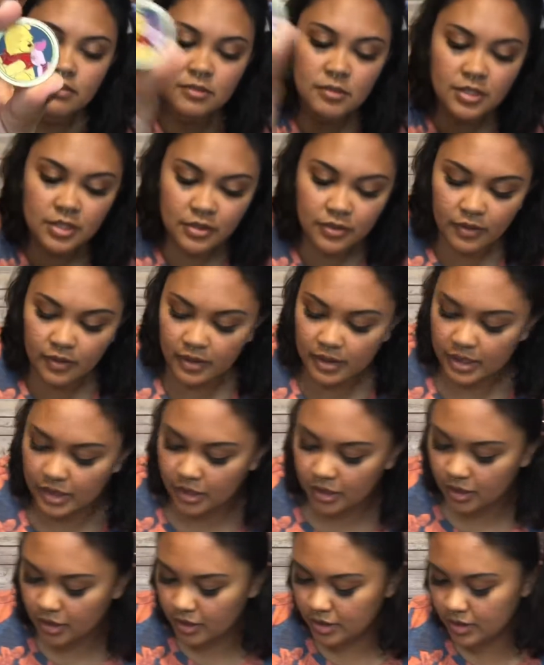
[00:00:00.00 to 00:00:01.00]
So there's
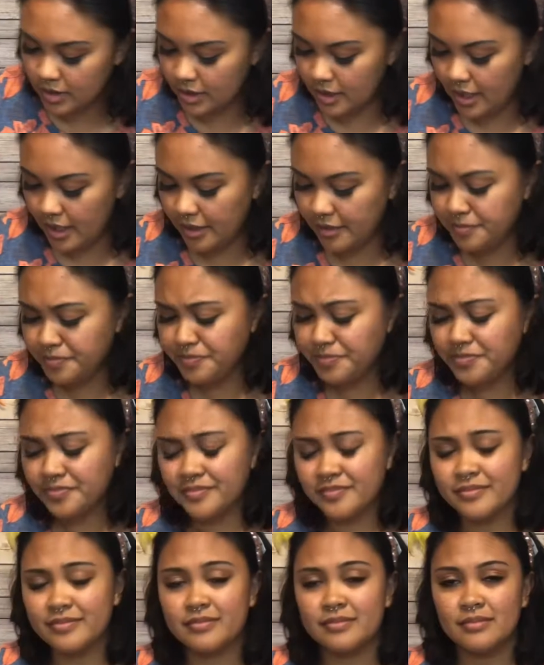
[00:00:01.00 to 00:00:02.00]

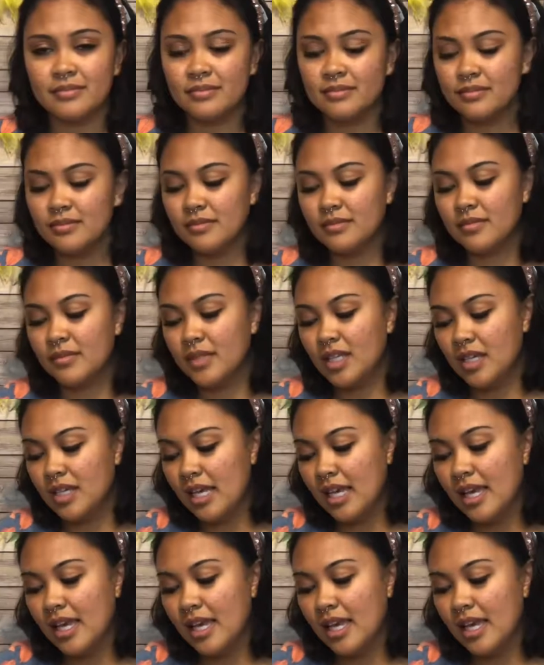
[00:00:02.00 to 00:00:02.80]
that.